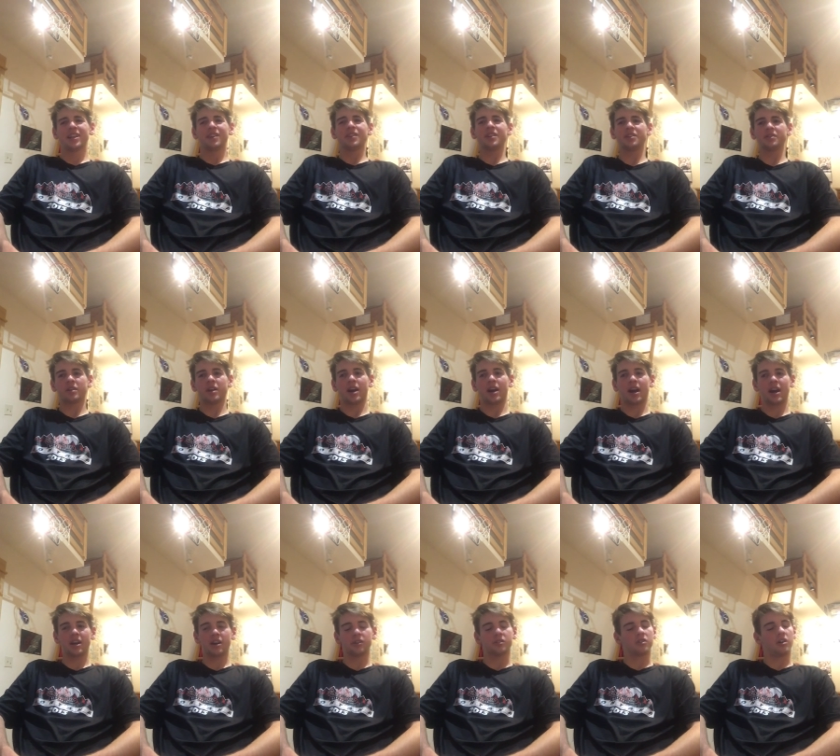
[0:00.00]
This
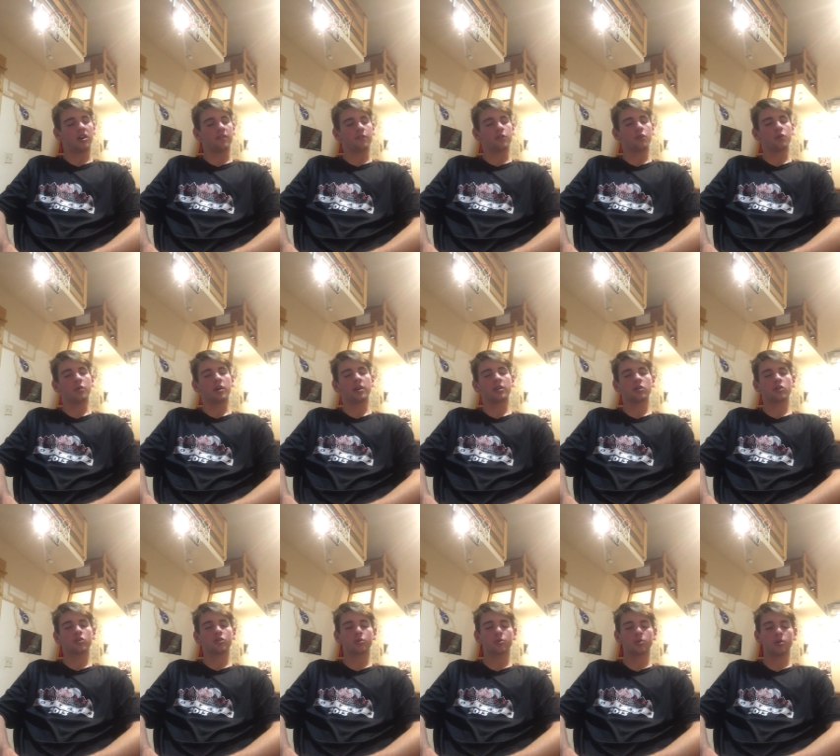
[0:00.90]
guy is off to an
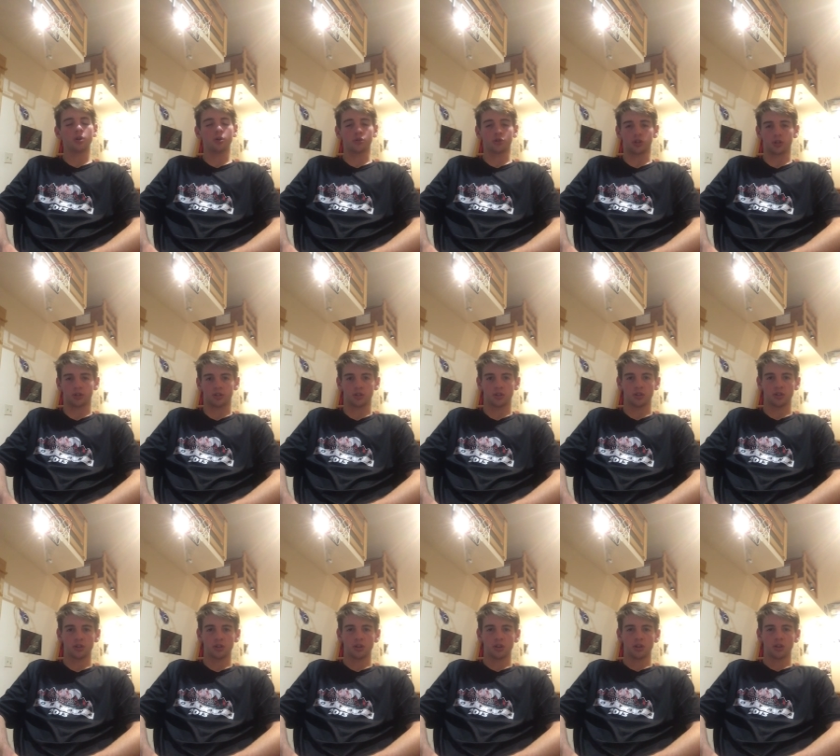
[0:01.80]

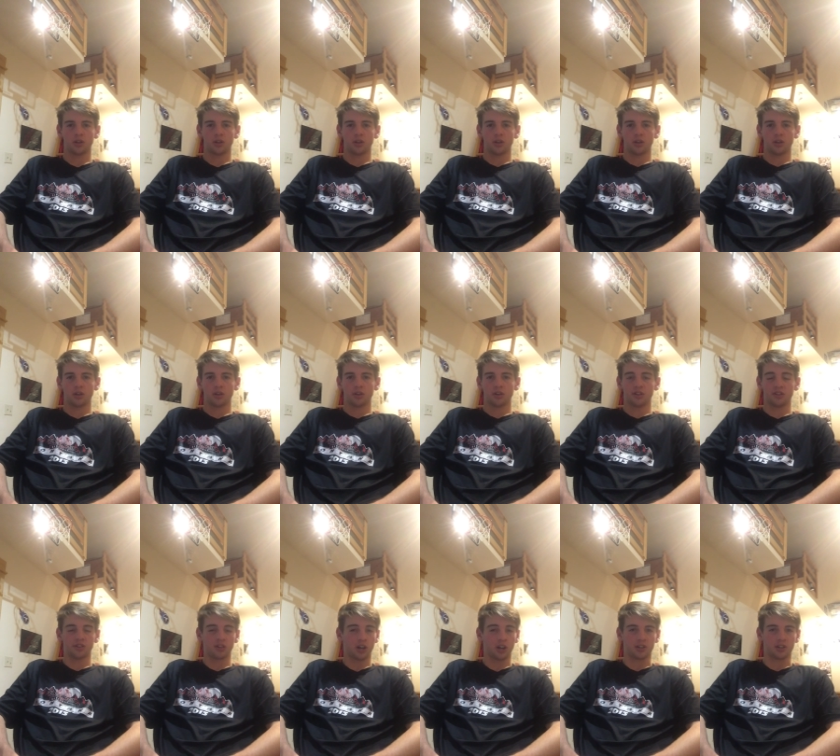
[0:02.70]
atrocious
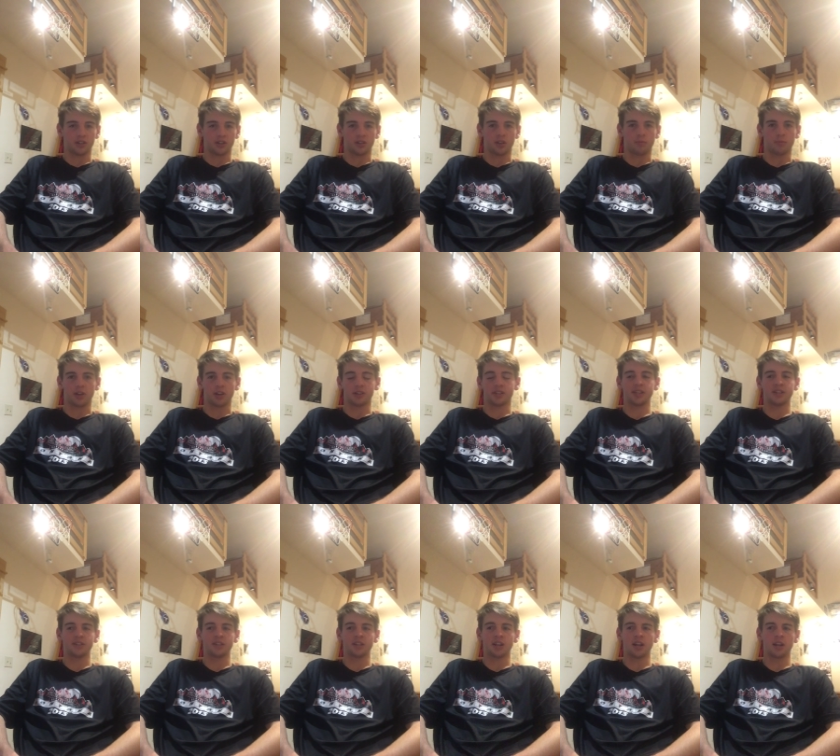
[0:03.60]
start to this NBA
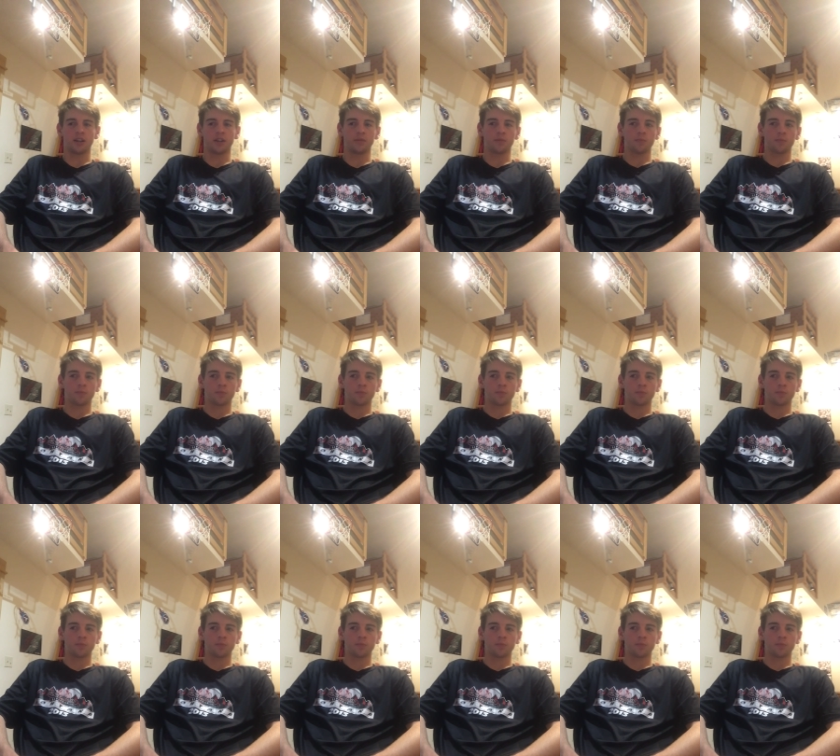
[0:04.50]
season. And